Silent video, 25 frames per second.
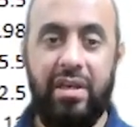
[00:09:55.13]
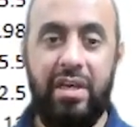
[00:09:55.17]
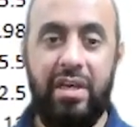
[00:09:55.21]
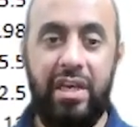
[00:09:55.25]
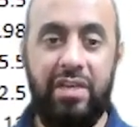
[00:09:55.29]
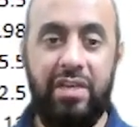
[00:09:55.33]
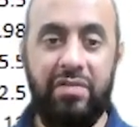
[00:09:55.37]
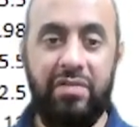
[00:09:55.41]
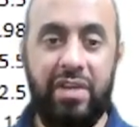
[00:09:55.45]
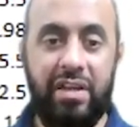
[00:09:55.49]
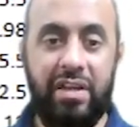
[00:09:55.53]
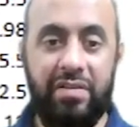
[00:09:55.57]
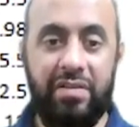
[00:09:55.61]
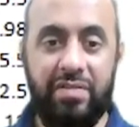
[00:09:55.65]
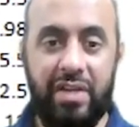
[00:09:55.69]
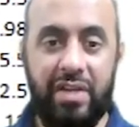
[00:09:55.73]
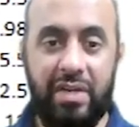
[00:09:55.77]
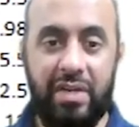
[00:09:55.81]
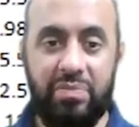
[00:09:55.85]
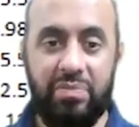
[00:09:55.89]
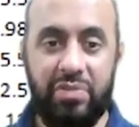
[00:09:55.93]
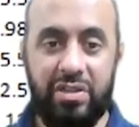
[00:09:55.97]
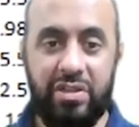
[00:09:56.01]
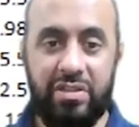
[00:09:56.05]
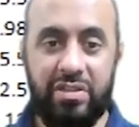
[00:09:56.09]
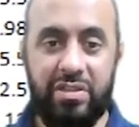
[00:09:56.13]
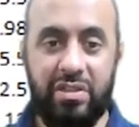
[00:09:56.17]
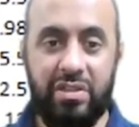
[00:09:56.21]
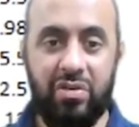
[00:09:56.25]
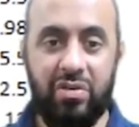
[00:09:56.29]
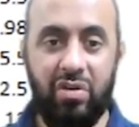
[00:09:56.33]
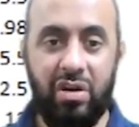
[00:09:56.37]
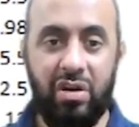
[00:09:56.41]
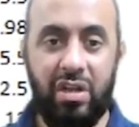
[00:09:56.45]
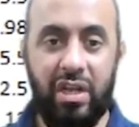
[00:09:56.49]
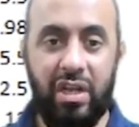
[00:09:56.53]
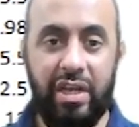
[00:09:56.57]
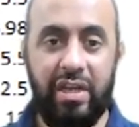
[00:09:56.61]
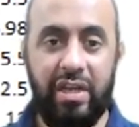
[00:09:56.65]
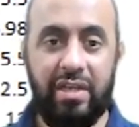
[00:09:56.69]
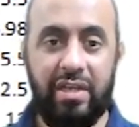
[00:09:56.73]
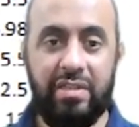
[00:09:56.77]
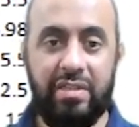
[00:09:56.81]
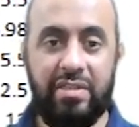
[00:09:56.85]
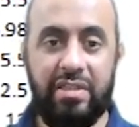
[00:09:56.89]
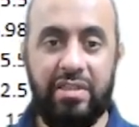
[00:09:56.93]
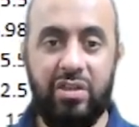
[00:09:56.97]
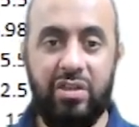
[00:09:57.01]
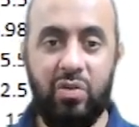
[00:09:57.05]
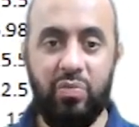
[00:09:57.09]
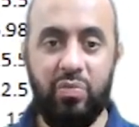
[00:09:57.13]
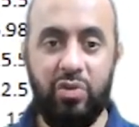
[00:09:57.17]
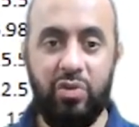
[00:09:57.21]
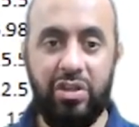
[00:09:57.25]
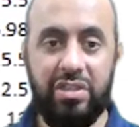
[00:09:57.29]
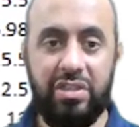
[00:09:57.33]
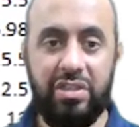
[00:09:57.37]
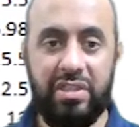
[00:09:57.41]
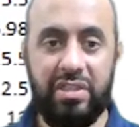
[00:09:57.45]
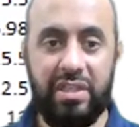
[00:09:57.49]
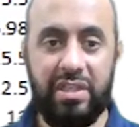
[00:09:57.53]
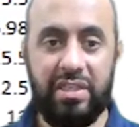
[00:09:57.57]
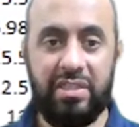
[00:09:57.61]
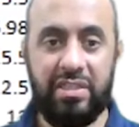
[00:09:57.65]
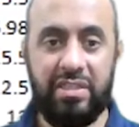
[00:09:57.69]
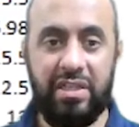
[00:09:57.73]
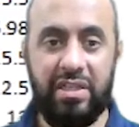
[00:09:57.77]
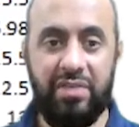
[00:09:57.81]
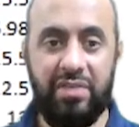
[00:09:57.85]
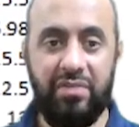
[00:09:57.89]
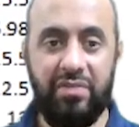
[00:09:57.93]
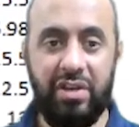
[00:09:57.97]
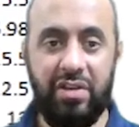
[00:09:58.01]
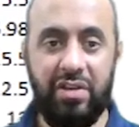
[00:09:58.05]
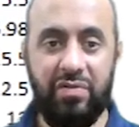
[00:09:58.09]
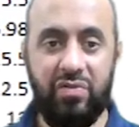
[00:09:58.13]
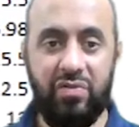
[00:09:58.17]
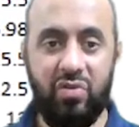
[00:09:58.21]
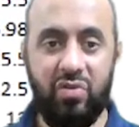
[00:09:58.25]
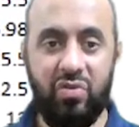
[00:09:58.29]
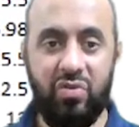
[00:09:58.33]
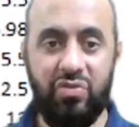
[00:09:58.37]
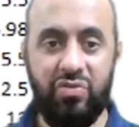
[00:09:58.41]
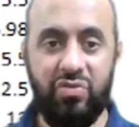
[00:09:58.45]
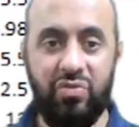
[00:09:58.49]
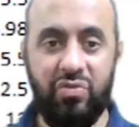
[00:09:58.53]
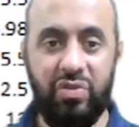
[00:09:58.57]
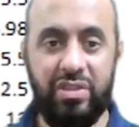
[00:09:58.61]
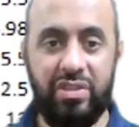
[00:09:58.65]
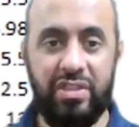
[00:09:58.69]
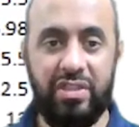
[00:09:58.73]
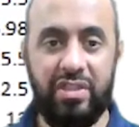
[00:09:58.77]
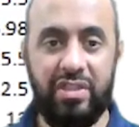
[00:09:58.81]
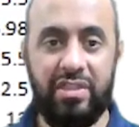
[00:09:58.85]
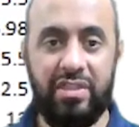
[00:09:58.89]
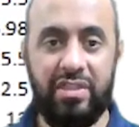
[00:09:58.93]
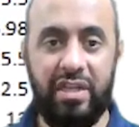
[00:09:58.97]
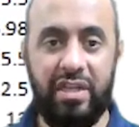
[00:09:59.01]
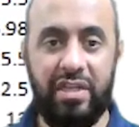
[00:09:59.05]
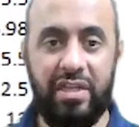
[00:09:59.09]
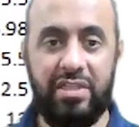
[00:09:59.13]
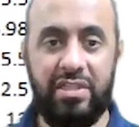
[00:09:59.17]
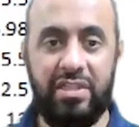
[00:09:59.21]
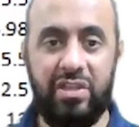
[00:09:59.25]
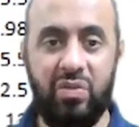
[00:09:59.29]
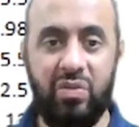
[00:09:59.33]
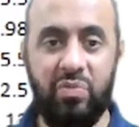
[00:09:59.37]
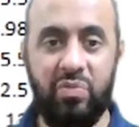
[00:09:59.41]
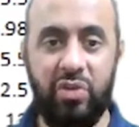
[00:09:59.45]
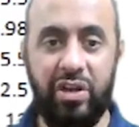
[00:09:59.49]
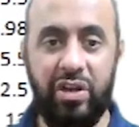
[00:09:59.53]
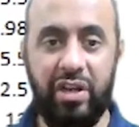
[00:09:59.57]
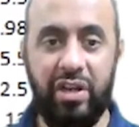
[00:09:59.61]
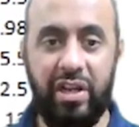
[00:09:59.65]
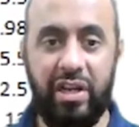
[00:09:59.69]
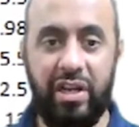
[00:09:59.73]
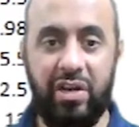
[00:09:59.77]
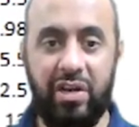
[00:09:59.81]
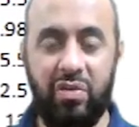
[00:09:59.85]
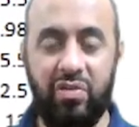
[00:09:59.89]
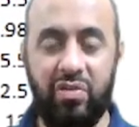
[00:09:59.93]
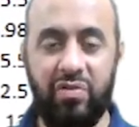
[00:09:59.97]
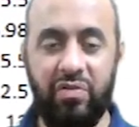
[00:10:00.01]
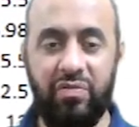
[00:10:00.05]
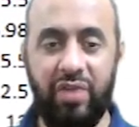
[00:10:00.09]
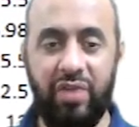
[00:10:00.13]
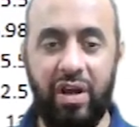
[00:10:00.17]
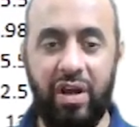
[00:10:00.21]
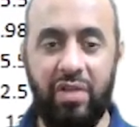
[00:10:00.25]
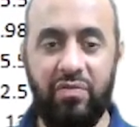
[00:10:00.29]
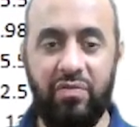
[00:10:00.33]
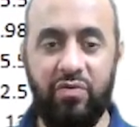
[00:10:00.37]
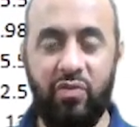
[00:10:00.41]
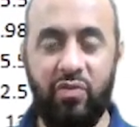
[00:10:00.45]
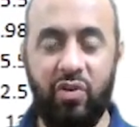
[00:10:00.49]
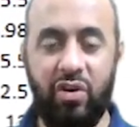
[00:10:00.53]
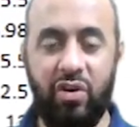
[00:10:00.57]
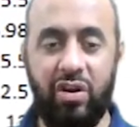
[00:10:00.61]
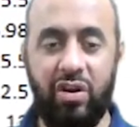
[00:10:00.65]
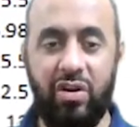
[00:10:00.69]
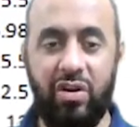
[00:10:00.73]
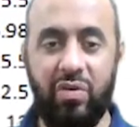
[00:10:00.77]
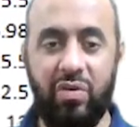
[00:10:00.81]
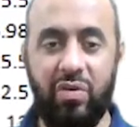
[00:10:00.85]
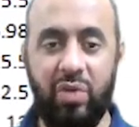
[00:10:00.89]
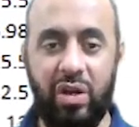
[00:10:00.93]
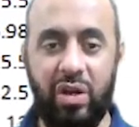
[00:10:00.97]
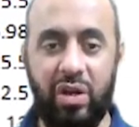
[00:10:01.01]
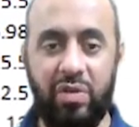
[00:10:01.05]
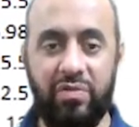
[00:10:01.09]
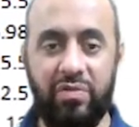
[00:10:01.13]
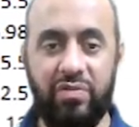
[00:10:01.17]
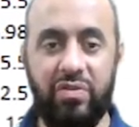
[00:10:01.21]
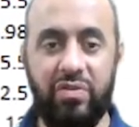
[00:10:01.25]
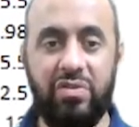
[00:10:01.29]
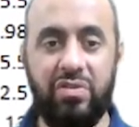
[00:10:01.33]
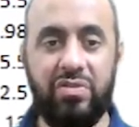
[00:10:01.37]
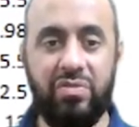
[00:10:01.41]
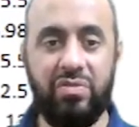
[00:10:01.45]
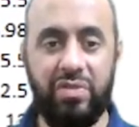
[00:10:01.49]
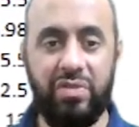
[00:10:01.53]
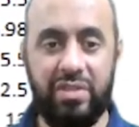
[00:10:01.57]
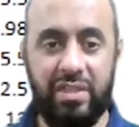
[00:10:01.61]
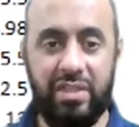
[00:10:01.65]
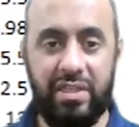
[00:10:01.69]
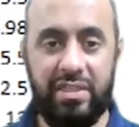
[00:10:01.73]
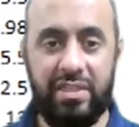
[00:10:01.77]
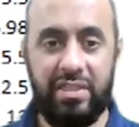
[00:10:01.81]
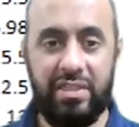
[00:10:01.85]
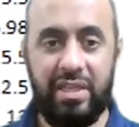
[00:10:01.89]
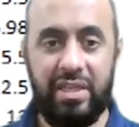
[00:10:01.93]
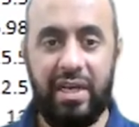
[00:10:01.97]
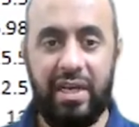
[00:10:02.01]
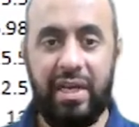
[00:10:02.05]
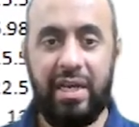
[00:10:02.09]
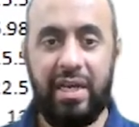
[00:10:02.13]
Even if that person got like 0.6 in one of those quizzes and 0.8 out of 1 for one of those quizzes,